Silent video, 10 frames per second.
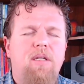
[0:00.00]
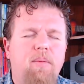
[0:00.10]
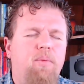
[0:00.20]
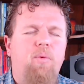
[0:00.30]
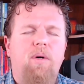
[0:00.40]

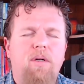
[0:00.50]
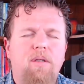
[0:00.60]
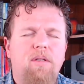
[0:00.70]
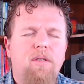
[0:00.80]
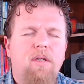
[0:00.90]
up
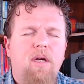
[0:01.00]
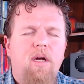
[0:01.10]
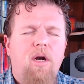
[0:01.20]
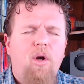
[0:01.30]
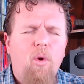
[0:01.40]
world.
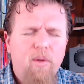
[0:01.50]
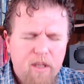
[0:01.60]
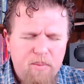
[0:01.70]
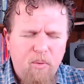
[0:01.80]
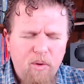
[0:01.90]
Lord,
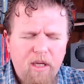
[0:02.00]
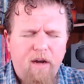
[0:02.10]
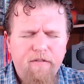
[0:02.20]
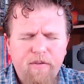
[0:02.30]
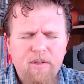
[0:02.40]
this morning I
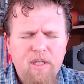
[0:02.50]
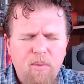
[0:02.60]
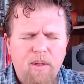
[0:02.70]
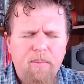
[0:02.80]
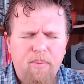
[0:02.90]
firstly
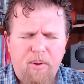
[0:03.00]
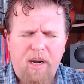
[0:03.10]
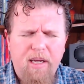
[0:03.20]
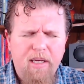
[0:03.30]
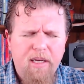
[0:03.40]
want to
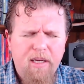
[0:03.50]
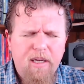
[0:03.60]
pray